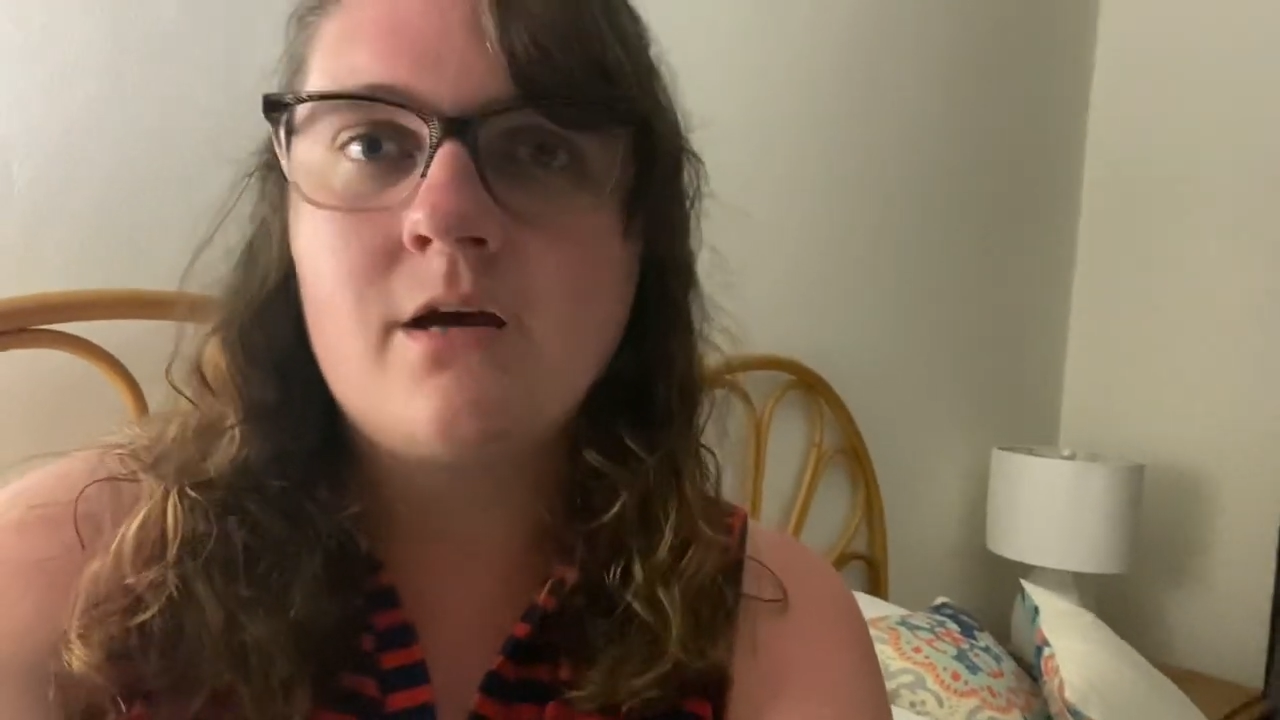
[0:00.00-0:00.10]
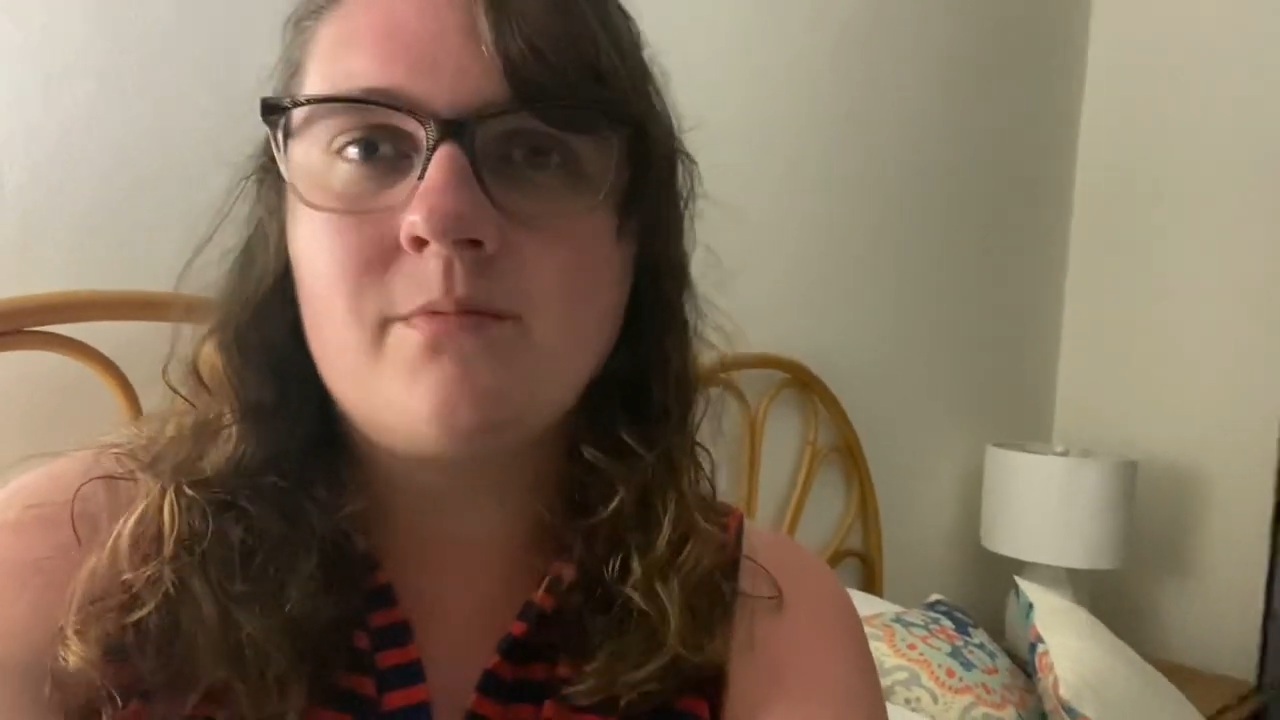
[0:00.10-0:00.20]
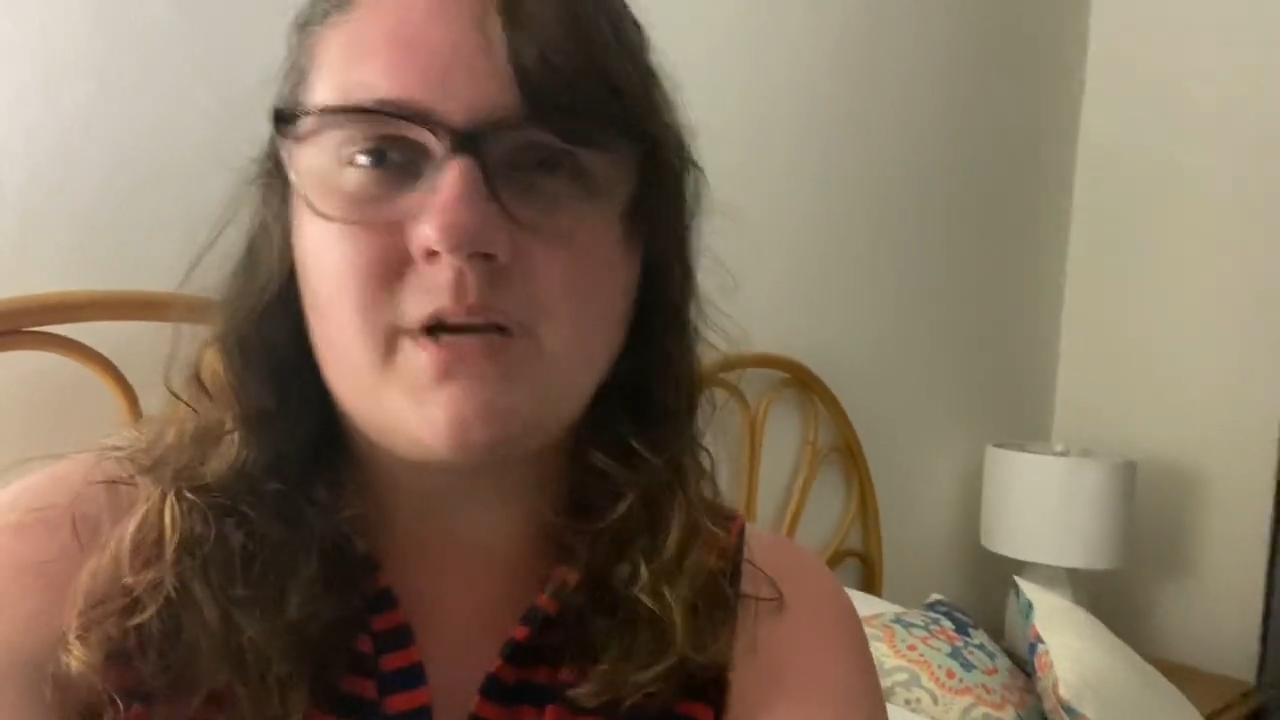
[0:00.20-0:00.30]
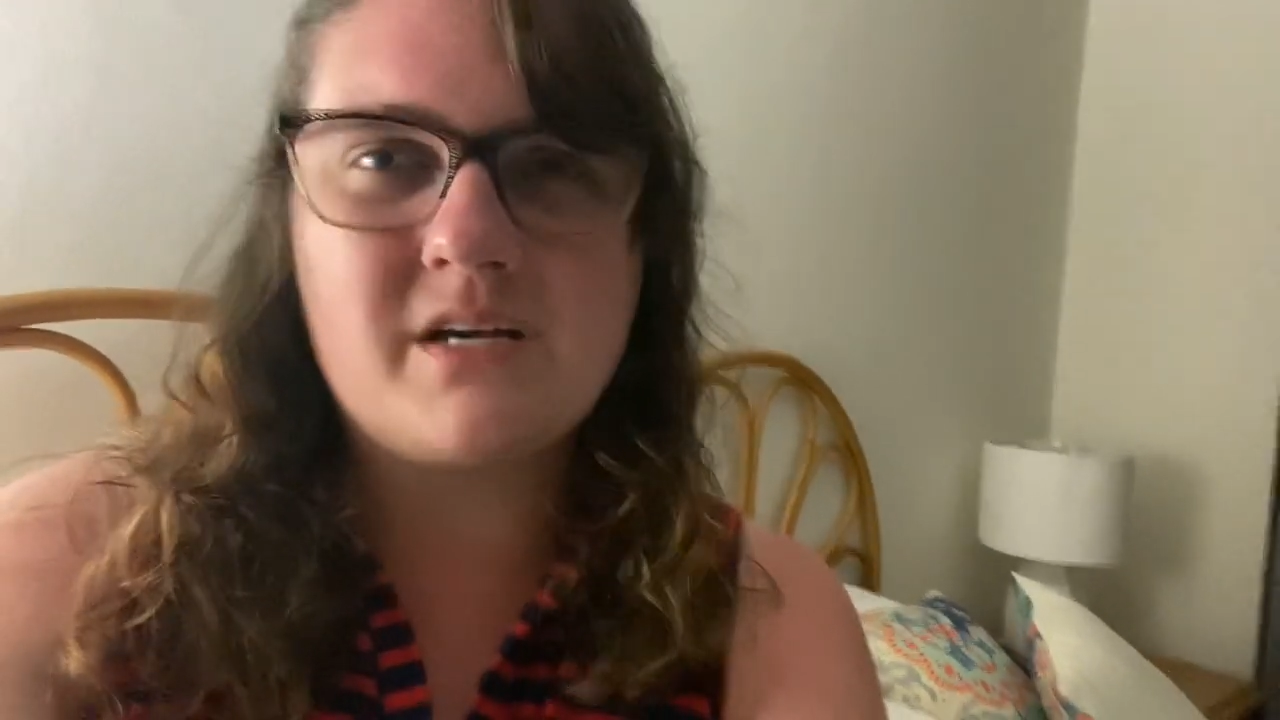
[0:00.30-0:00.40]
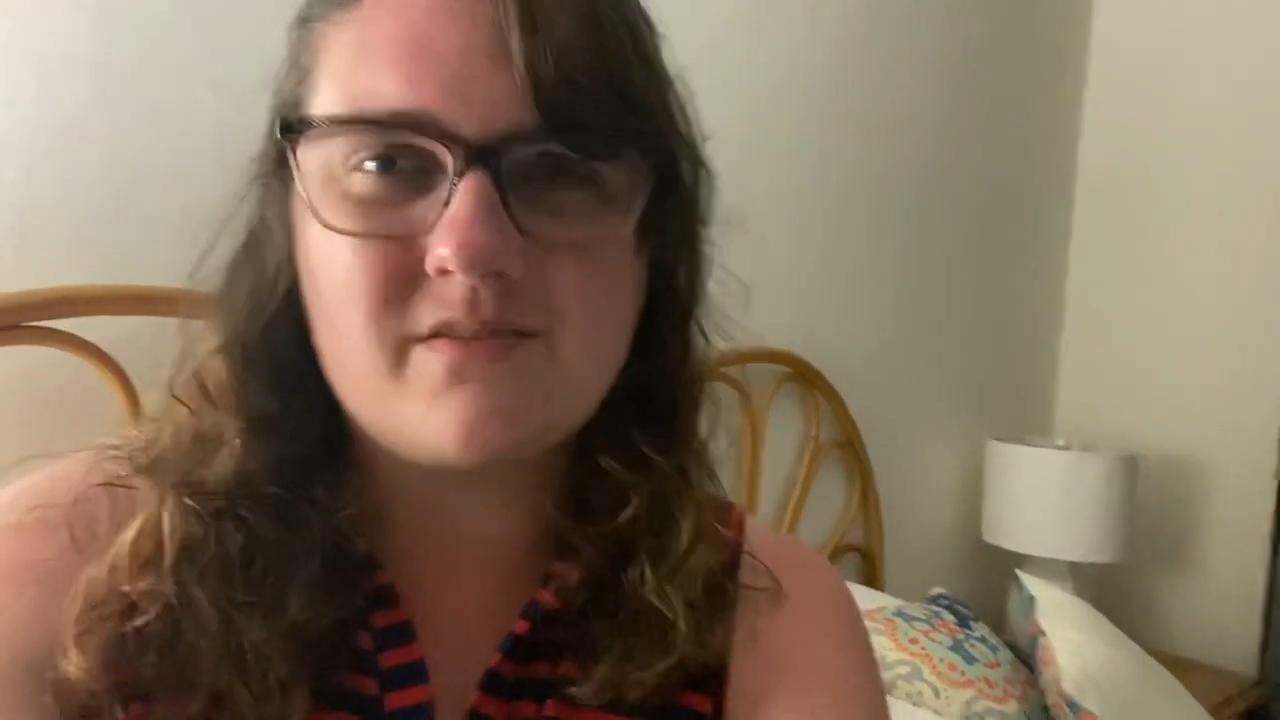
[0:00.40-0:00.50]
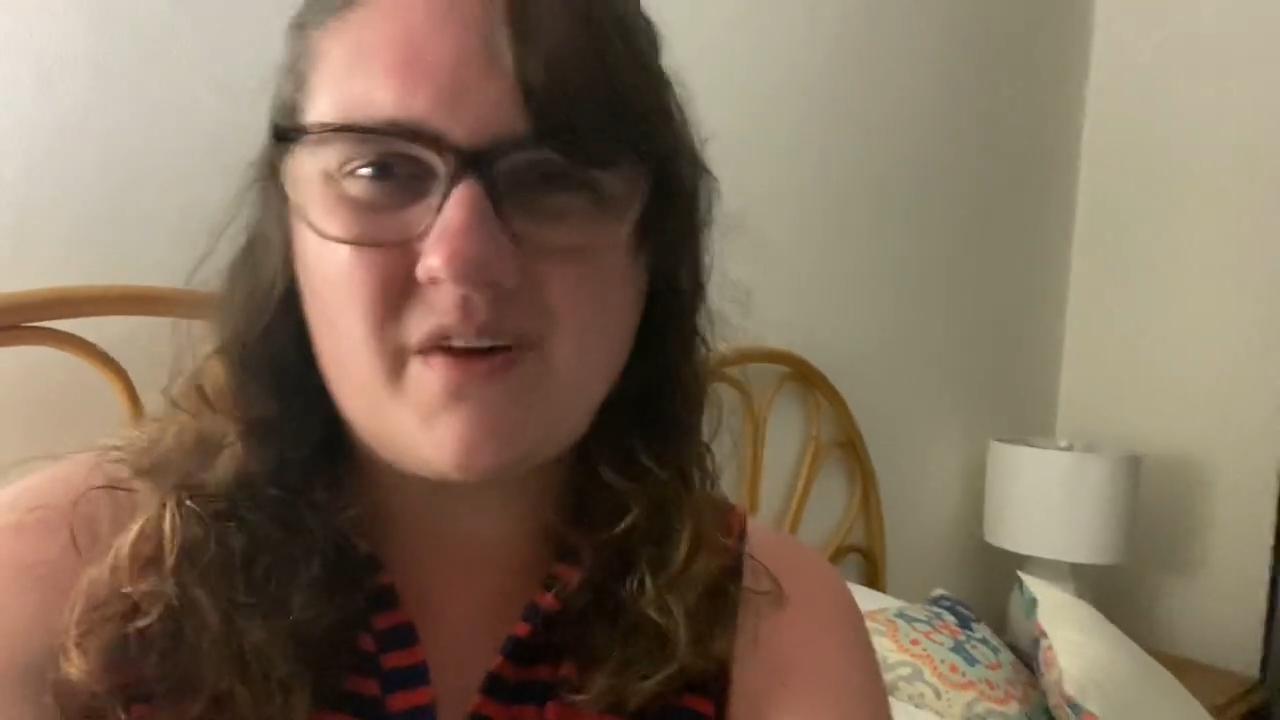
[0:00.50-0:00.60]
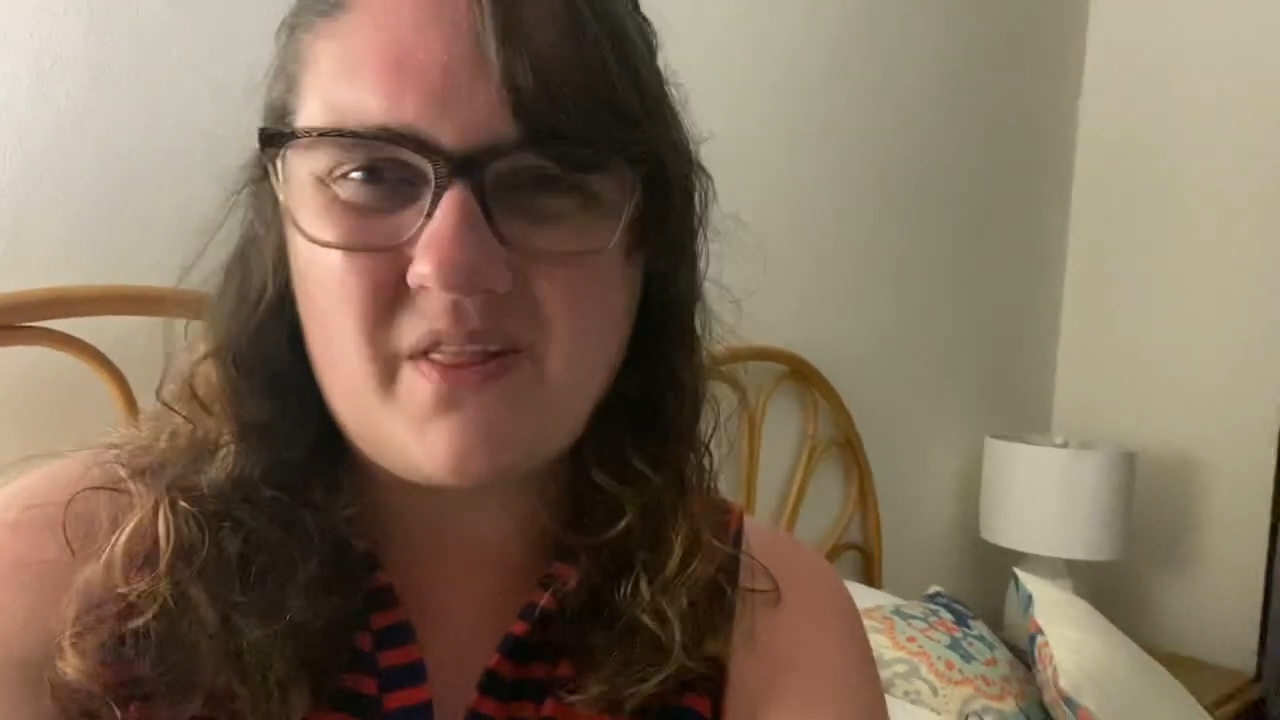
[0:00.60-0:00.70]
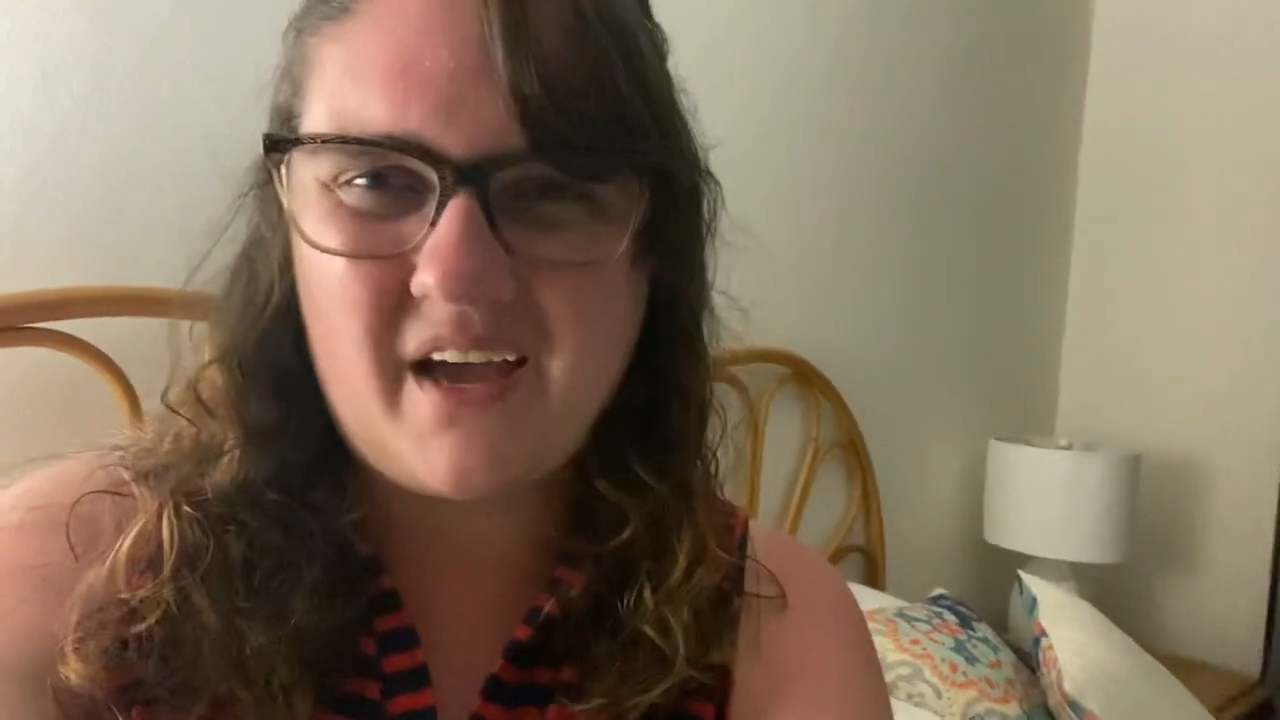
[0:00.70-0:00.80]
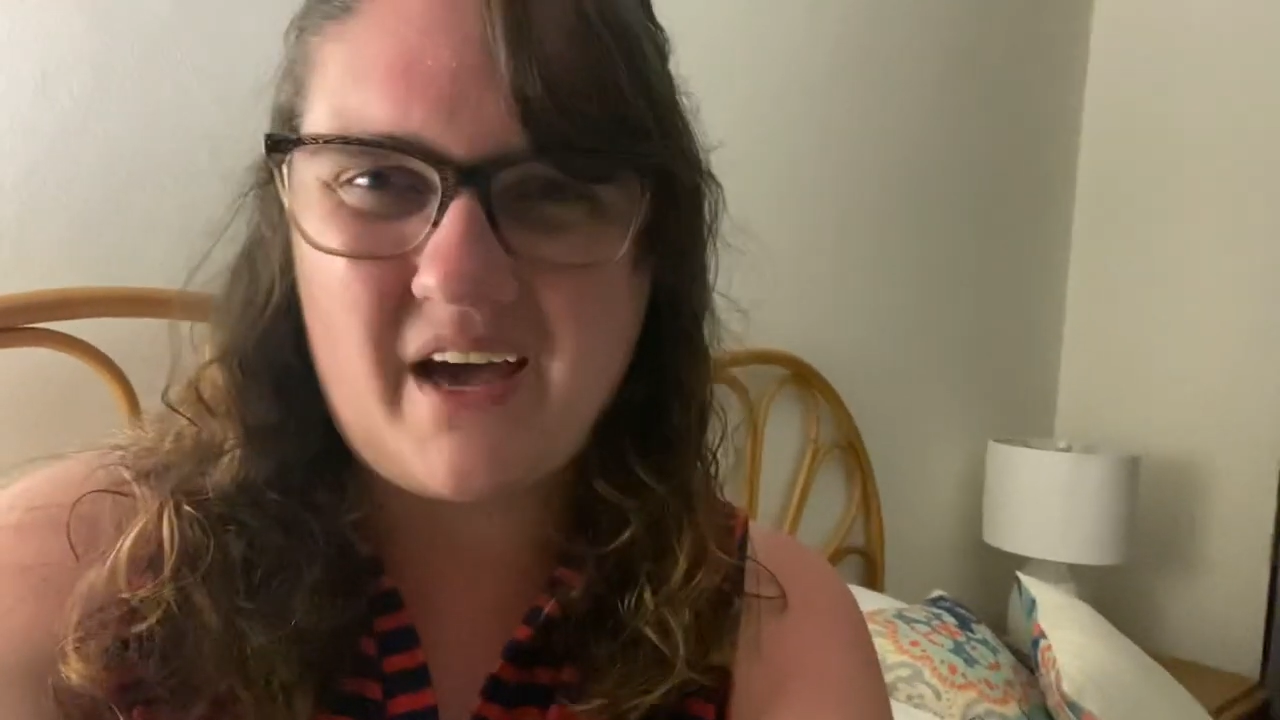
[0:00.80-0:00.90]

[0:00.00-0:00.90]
because of all the